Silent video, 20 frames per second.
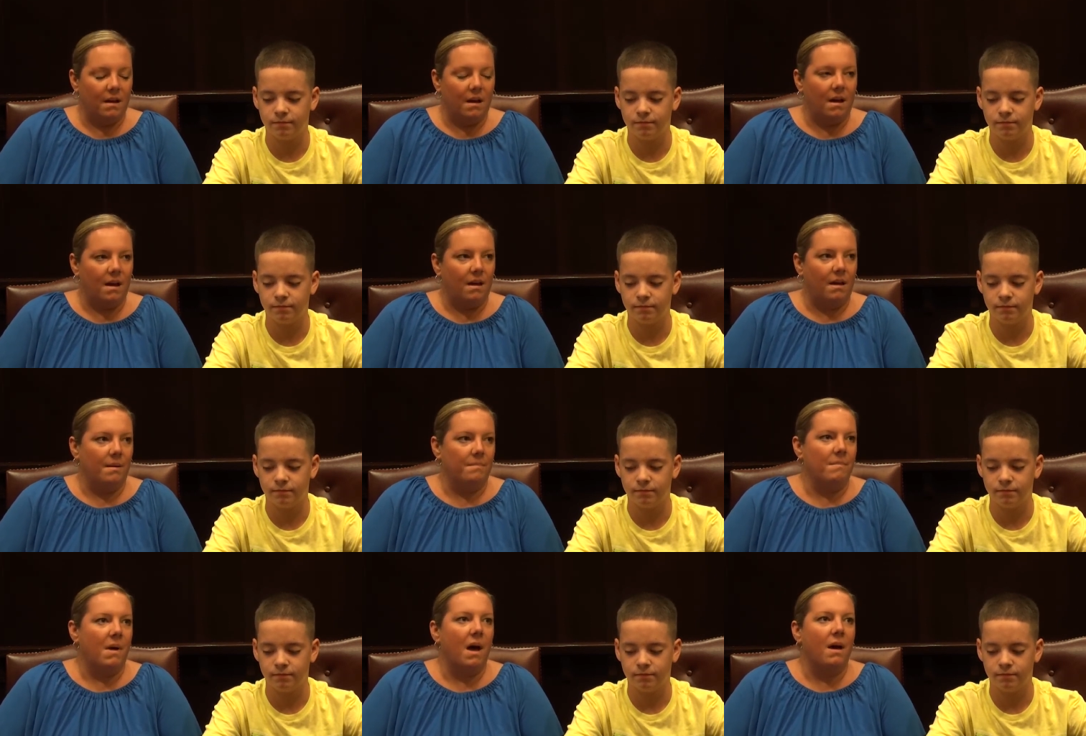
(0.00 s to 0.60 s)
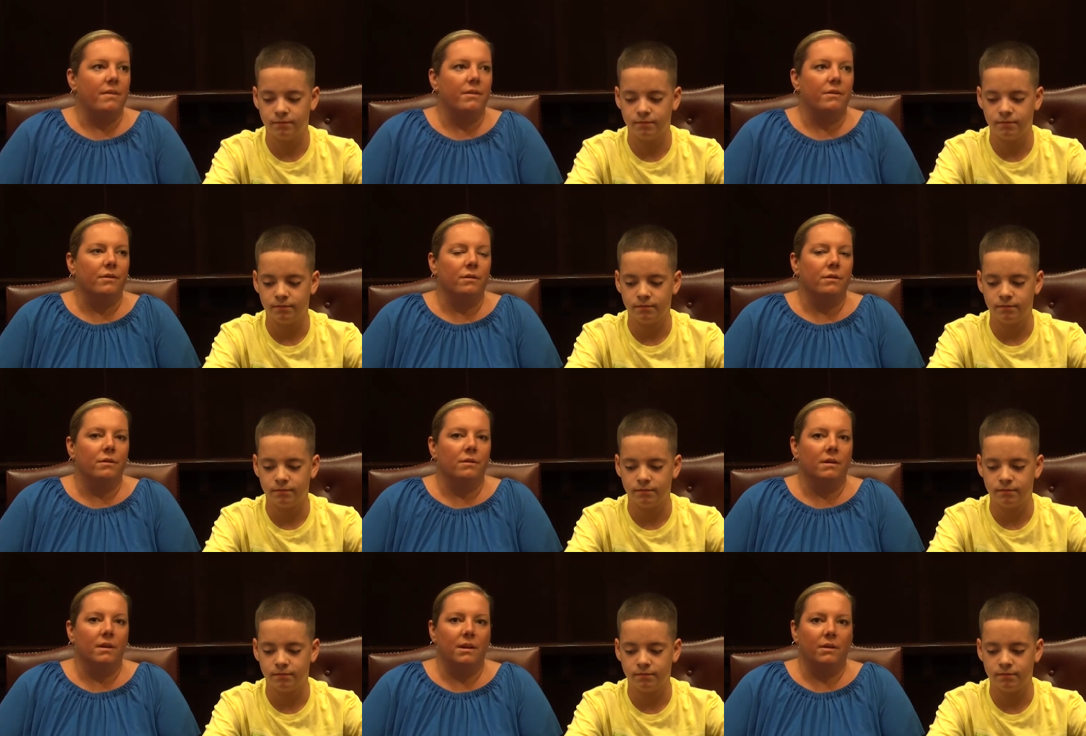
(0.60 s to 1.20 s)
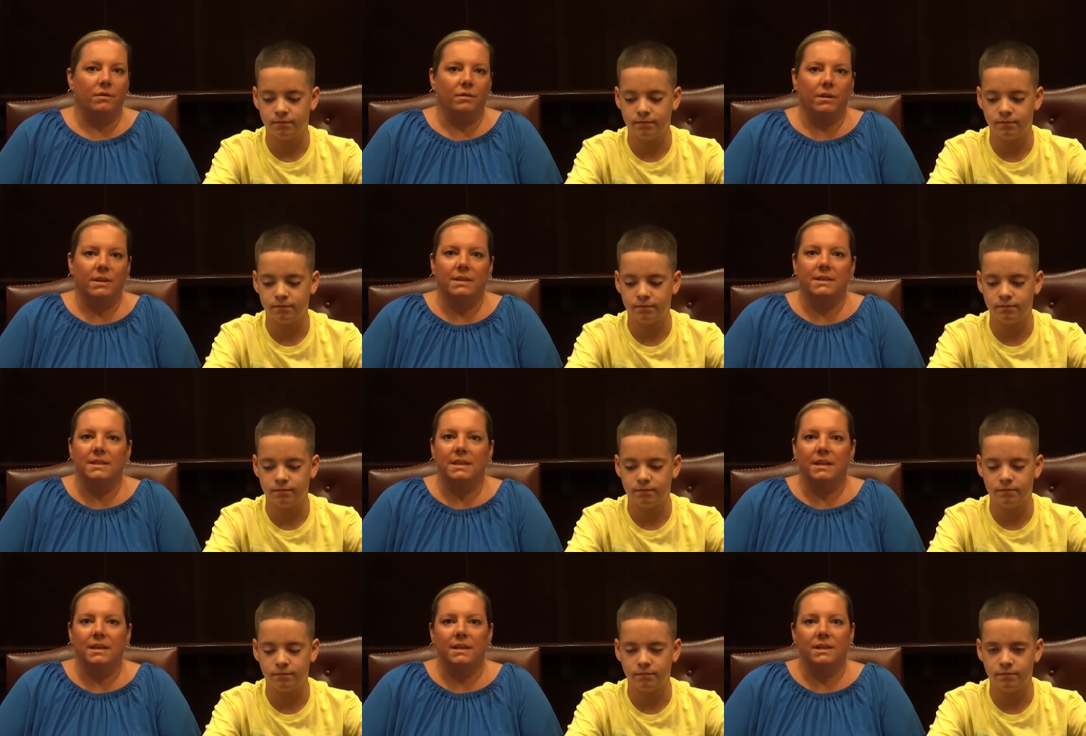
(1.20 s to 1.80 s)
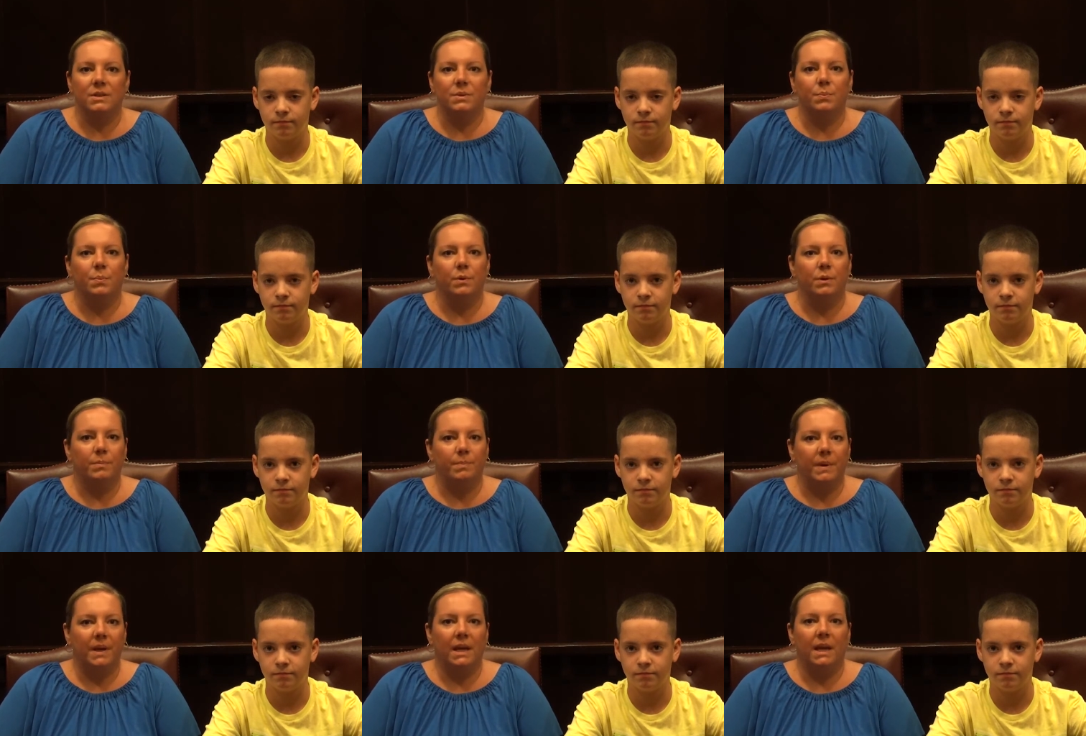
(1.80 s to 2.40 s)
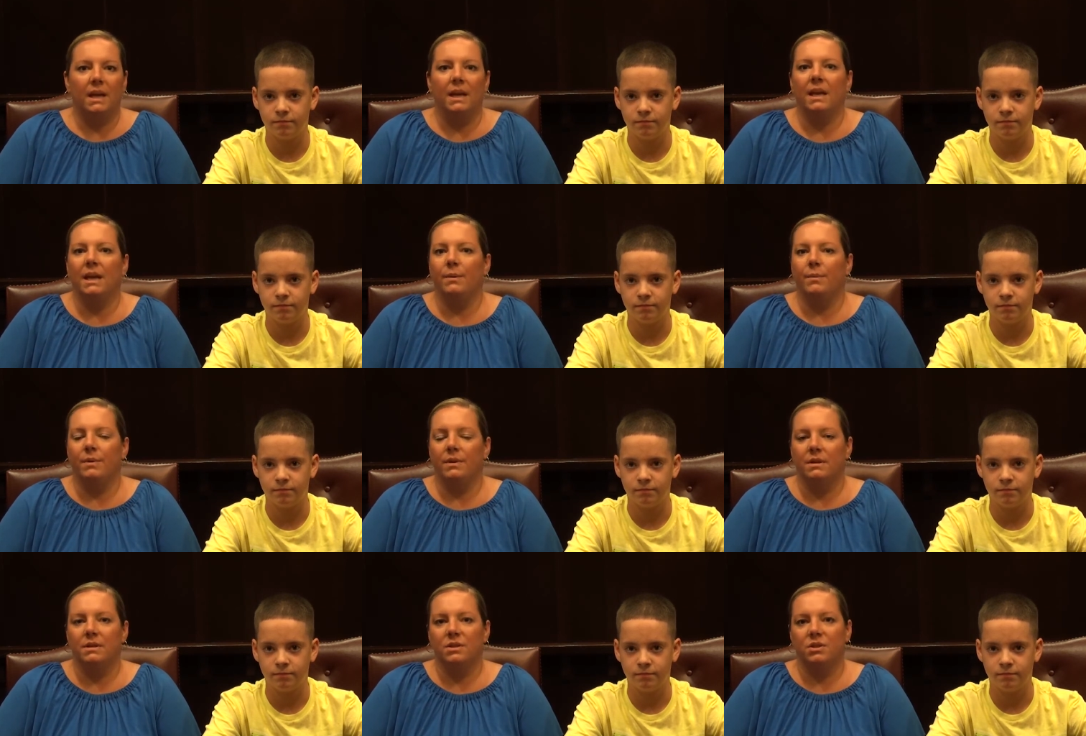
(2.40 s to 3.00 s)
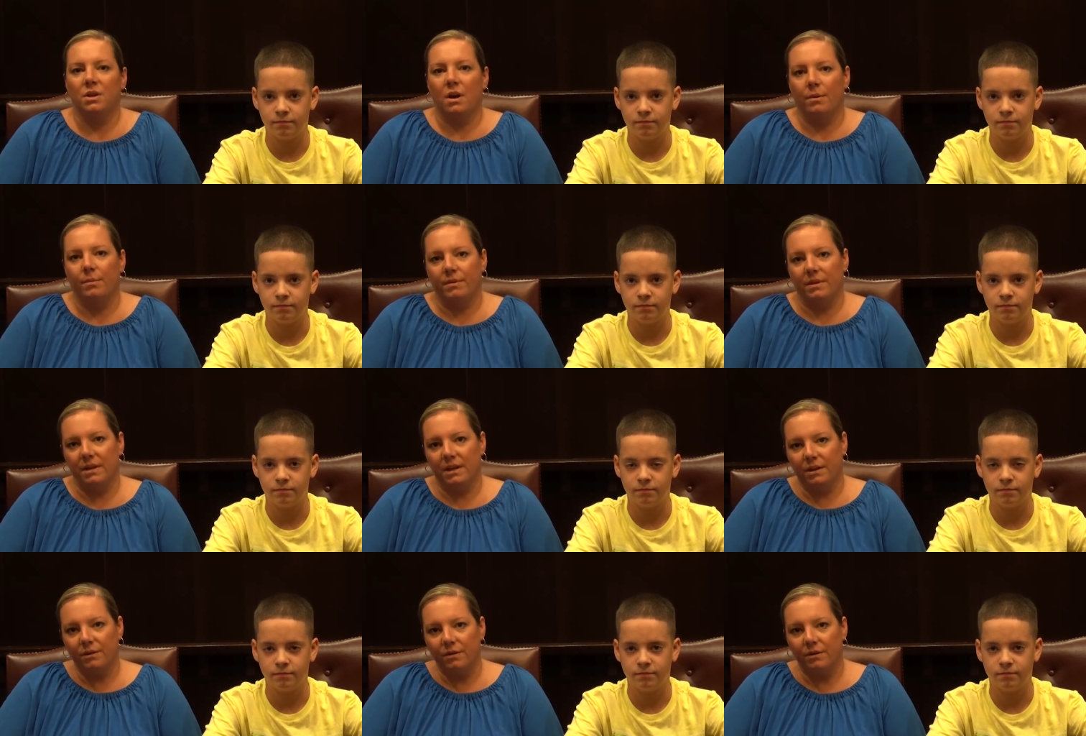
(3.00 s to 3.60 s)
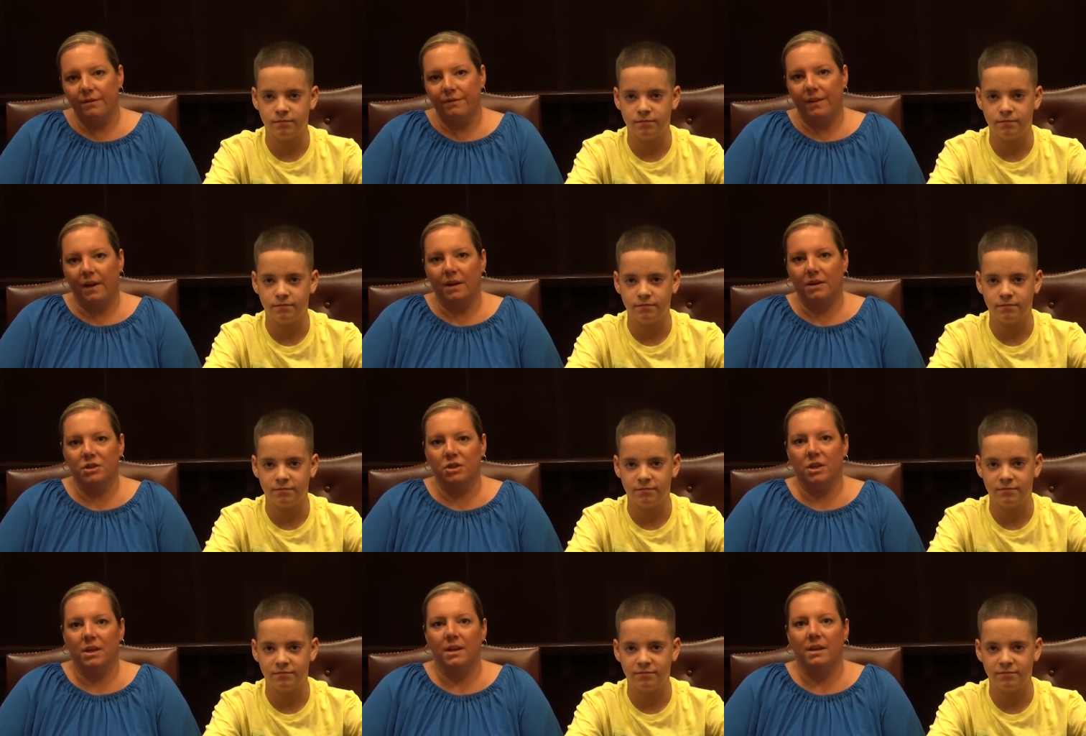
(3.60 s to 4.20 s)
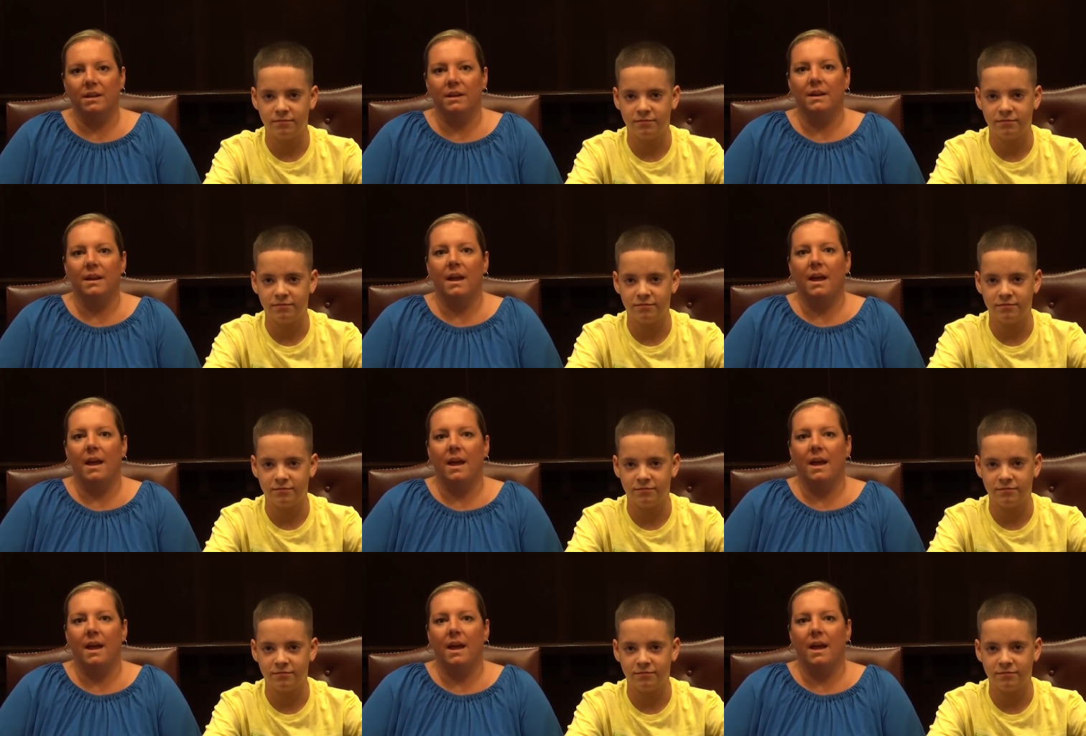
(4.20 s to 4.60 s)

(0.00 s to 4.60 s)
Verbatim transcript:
Speaker 1: Um, other illnesses would be he would start with an ear infection